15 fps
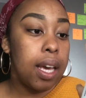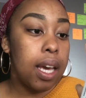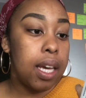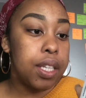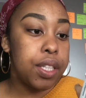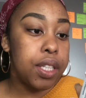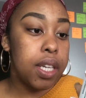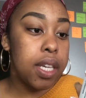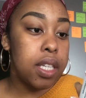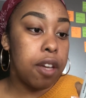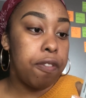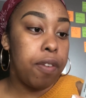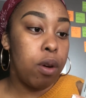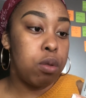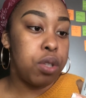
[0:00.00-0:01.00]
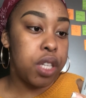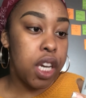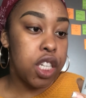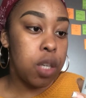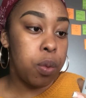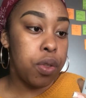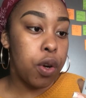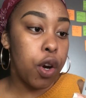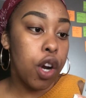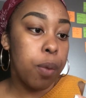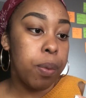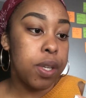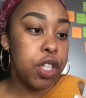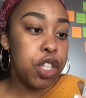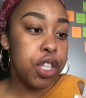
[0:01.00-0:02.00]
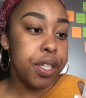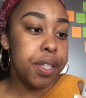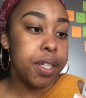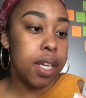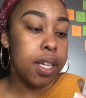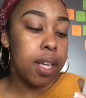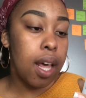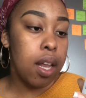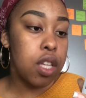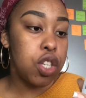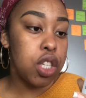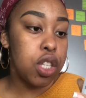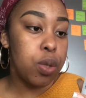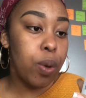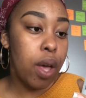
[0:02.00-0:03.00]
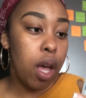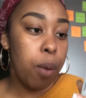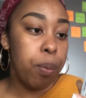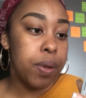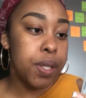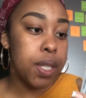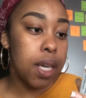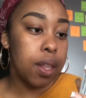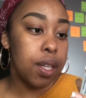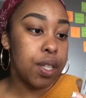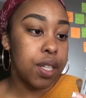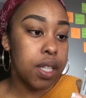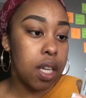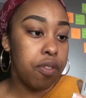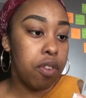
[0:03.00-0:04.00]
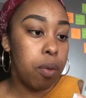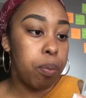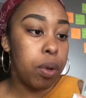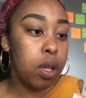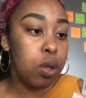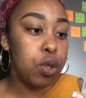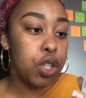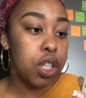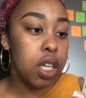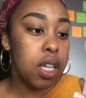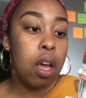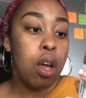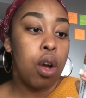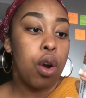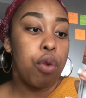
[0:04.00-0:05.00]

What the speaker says: It says a foundation with urban shield technology to help protect the skin from pollution.